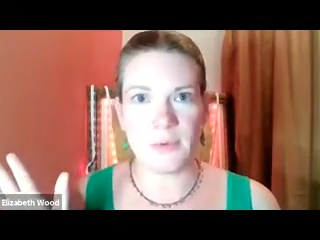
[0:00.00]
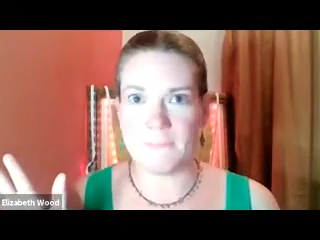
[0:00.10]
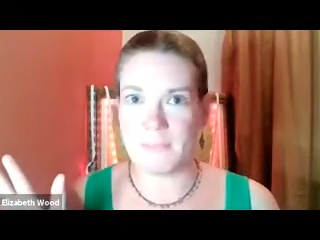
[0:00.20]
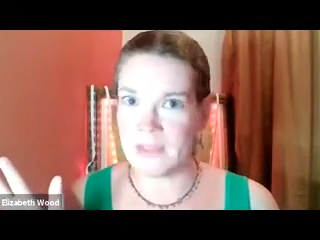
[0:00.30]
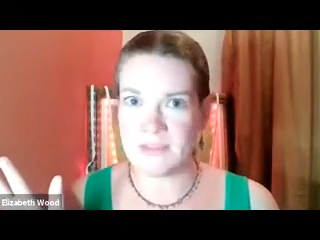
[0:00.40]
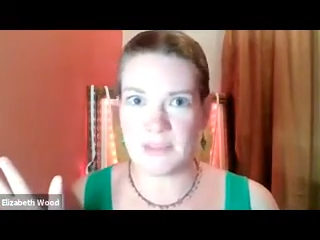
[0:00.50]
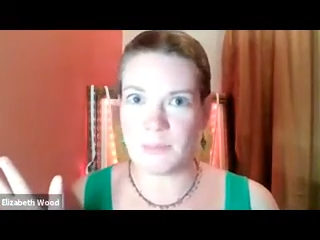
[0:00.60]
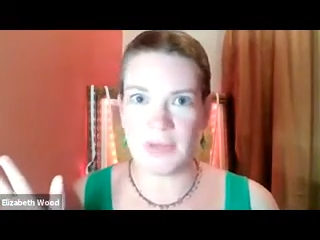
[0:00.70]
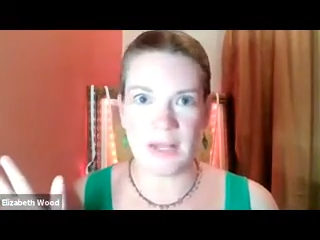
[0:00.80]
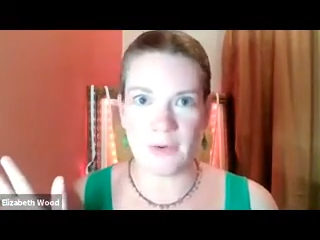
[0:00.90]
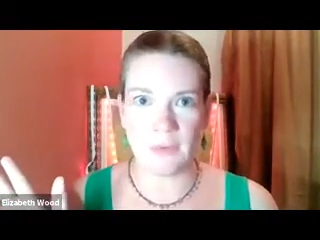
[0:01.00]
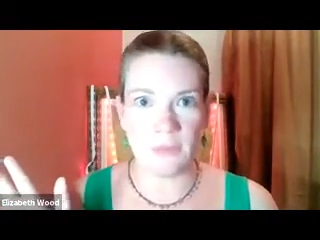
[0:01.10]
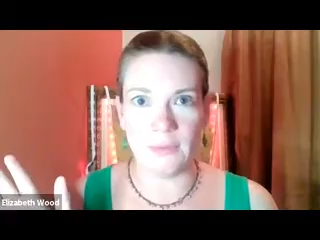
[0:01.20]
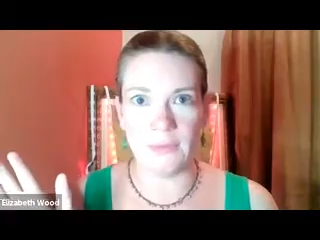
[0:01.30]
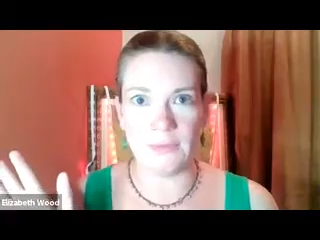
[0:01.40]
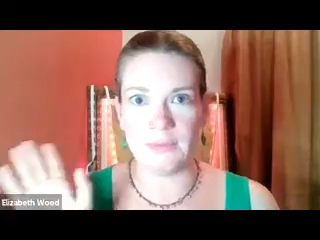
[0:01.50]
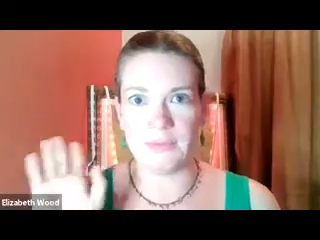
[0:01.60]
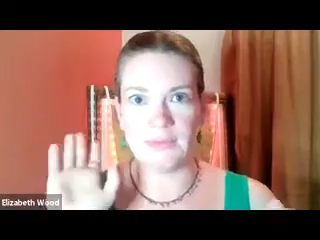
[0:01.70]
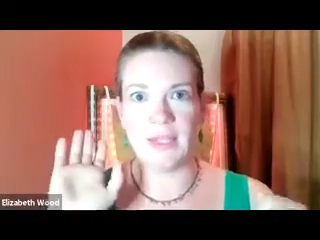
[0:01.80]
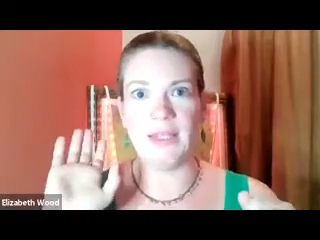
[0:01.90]
amazing black hole
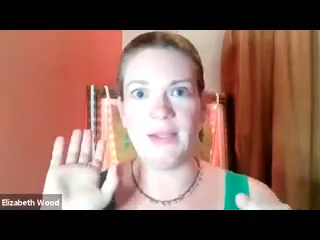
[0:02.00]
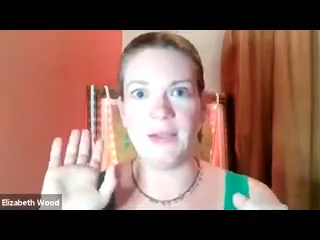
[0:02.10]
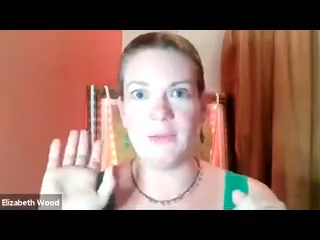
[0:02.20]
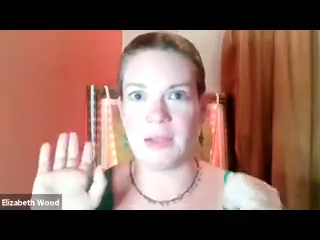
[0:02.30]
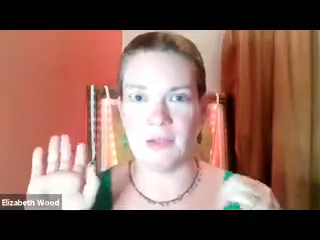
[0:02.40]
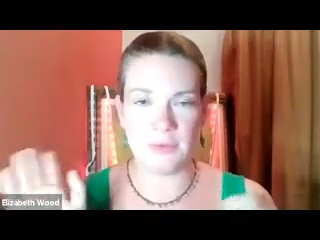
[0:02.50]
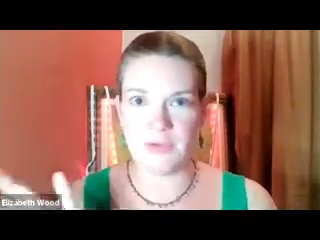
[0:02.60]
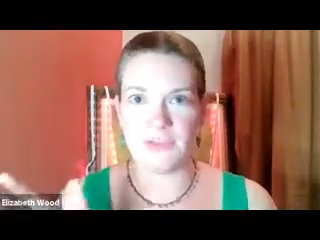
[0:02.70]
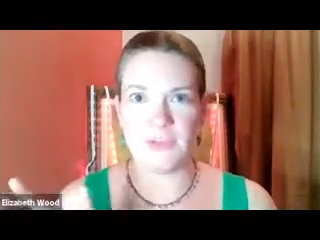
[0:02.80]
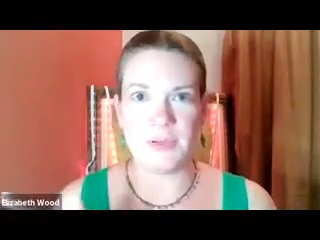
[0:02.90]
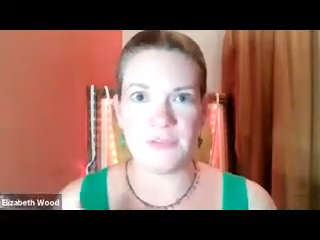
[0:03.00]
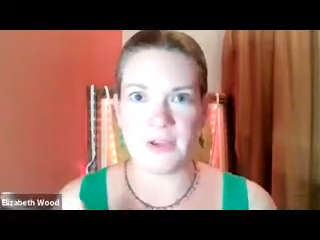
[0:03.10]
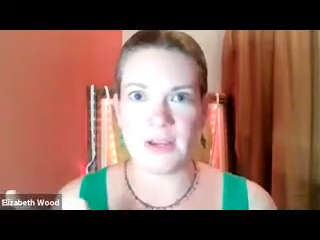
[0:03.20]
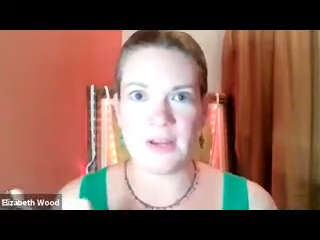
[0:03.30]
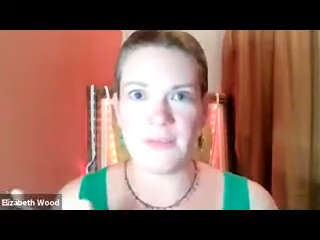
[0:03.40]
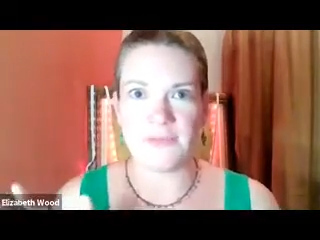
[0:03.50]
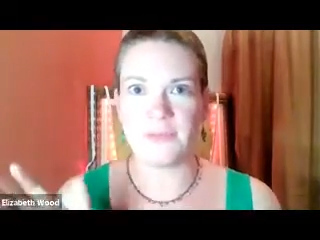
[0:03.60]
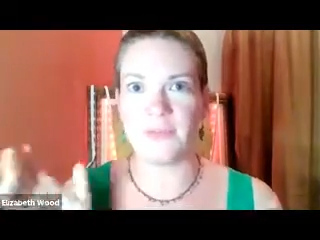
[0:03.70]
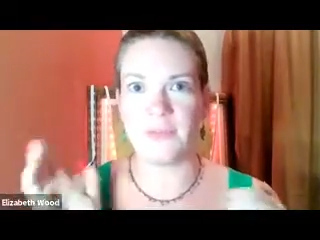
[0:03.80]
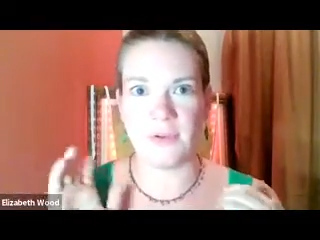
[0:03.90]
that no one should be afraid of.
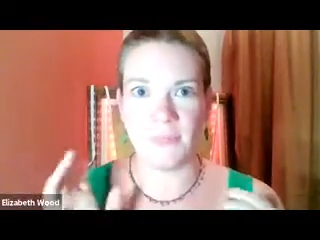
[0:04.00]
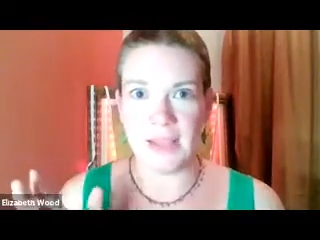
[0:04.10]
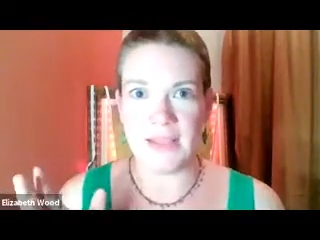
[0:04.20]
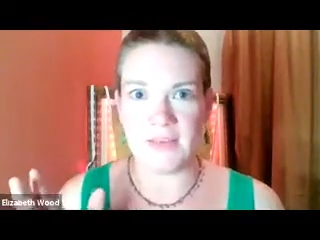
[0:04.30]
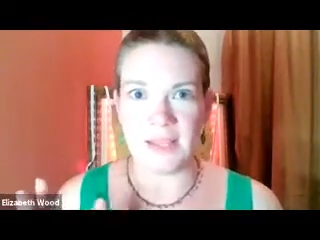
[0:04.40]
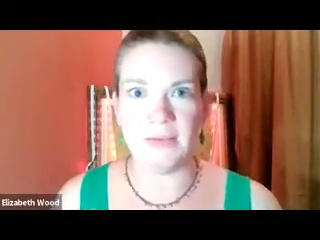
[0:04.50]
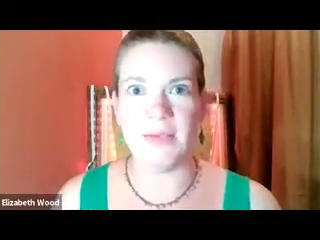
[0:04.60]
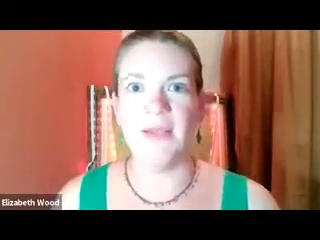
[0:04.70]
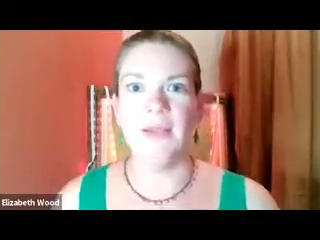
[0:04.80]
They're amazing.